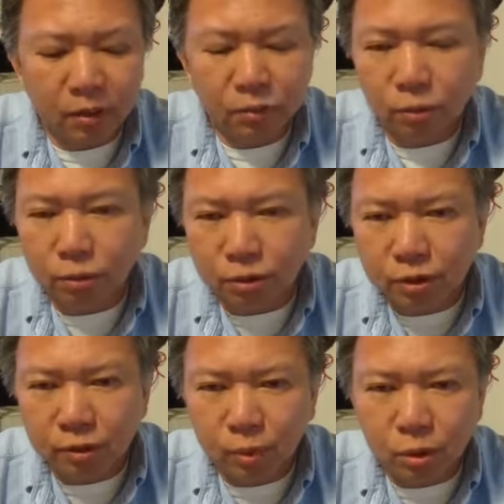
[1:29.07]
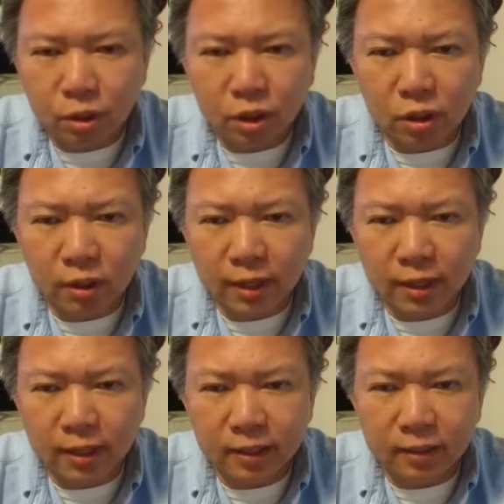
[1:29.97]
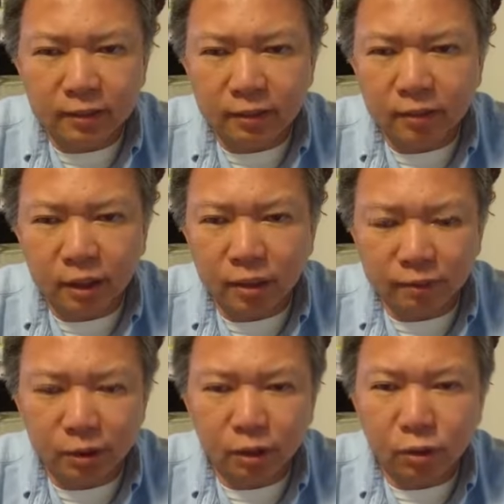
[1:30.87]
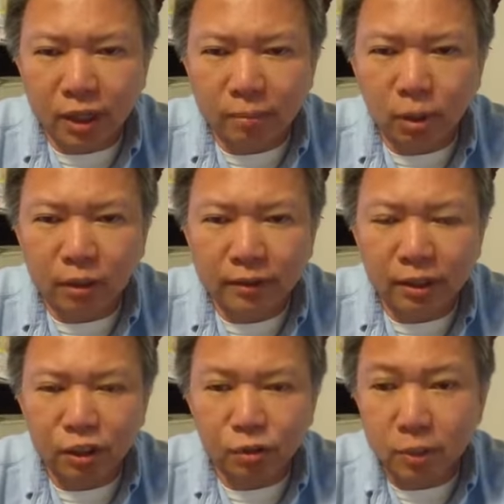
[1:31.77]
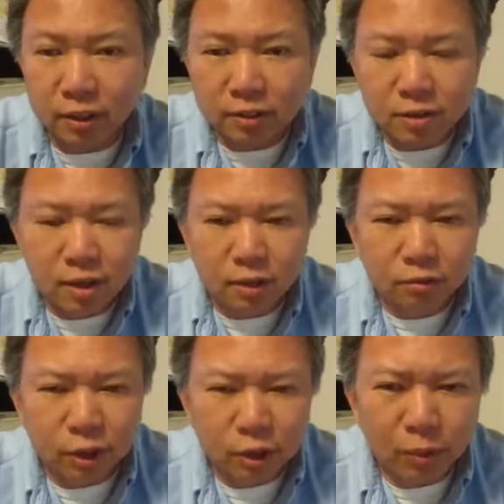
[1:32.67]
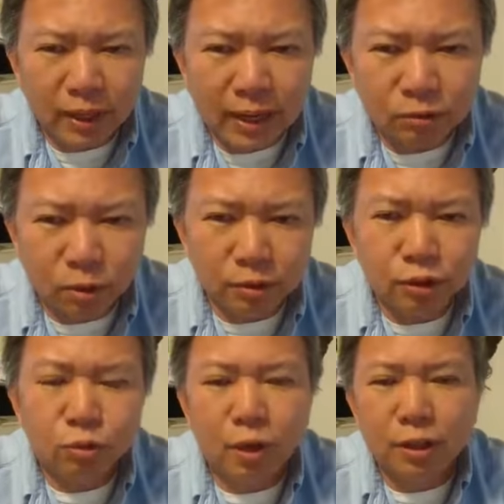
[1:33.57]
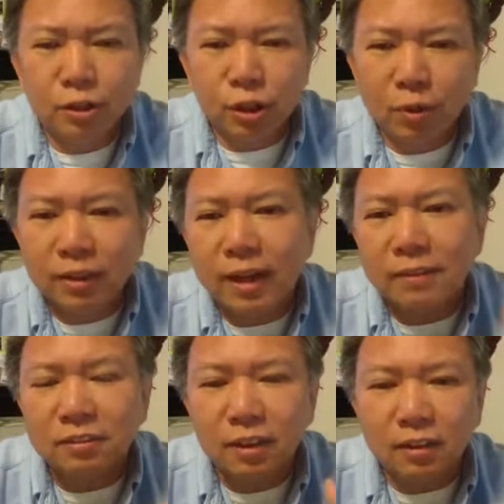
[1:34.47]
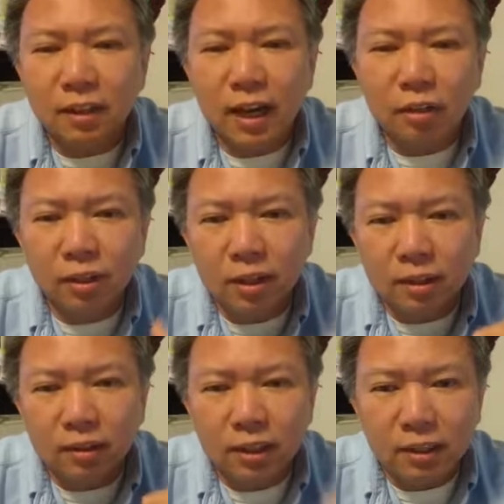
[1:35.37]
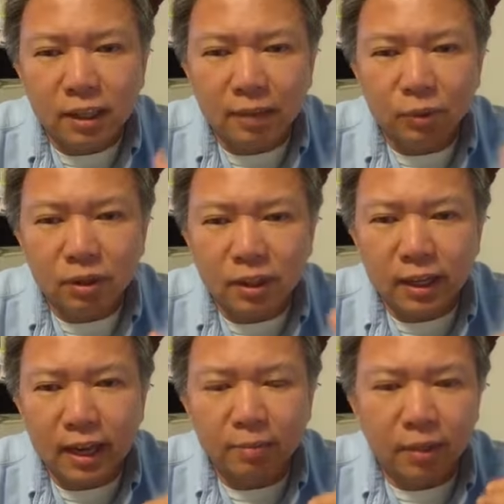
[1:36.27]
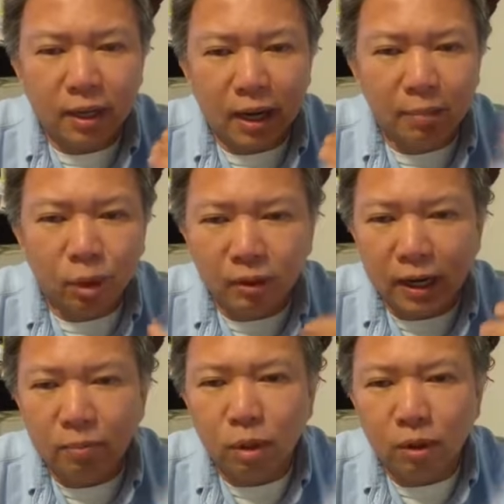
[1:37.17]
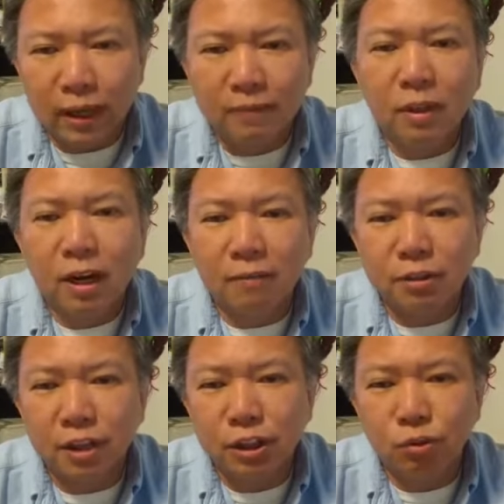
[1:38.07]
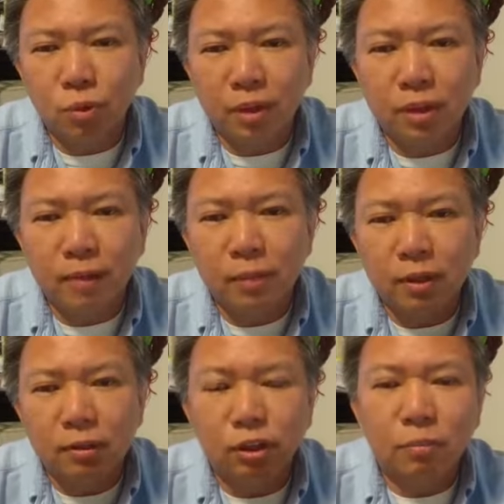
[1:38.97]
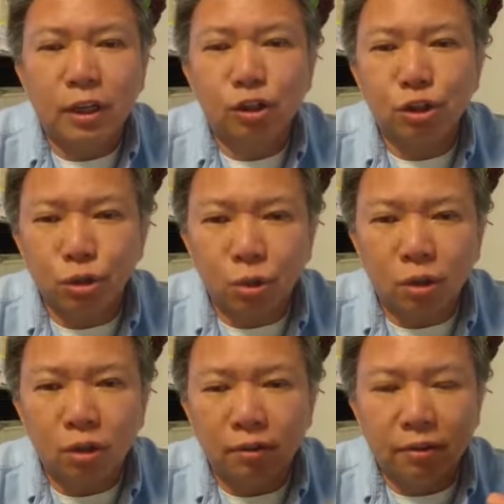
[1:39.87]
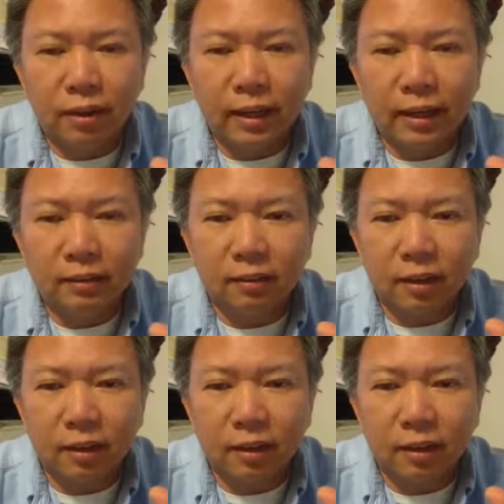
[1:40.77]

who's your broker, and if they're credible in their experience. So you want to ask all these questions. You want to have a sit down, kneecap to kneecap, eyeball to eyeball, have a conversation with them to make sure that